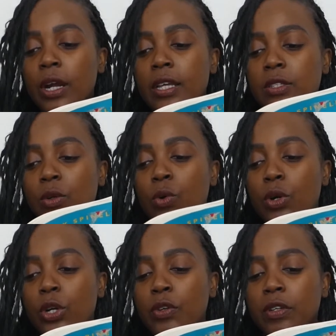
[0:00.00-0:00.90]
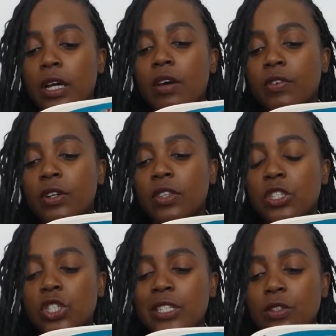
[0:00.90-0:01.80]
as the corner of a cover, the
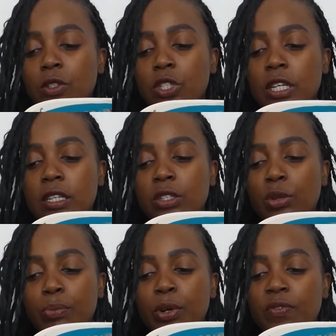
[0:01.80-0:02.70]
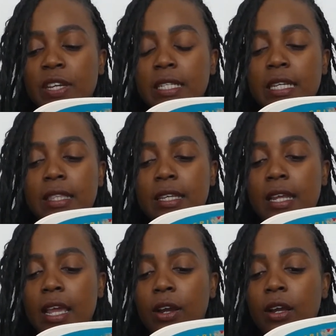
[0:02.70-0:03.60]
chiseled cheeks, the perfect teeth
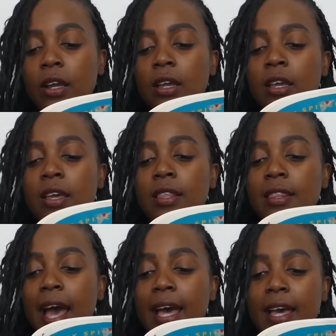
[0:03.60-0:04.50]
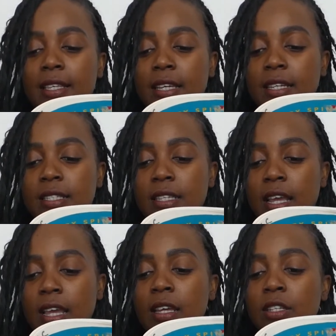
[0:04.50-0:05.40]
and hair. That, as I
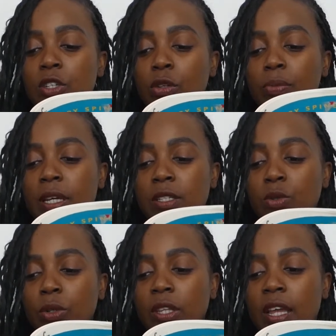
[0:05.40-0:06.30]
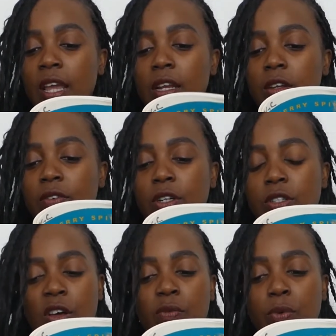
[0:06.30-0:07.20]
say, took place toward the end of our
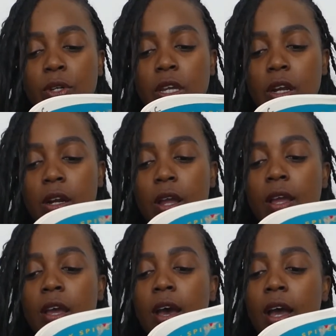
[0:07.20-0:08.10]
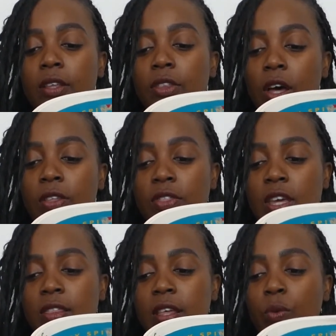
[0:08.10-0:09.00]
sophomore year. I thought
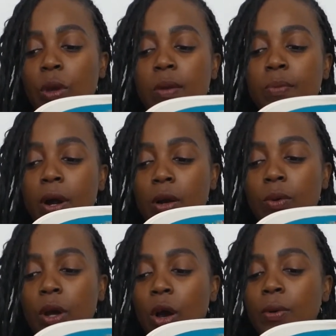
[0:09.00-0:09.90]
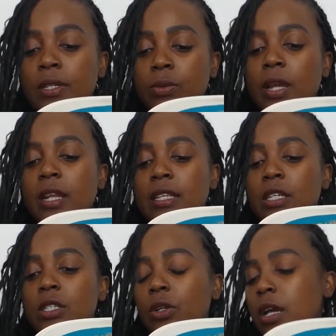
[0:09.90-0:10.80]
then that Wayne Parr would always reign as
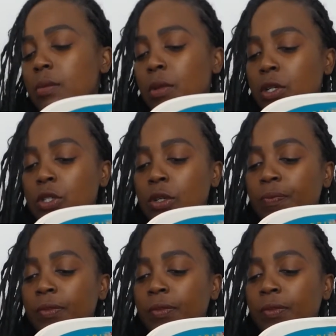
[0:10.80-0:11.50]
our Grand Marshal.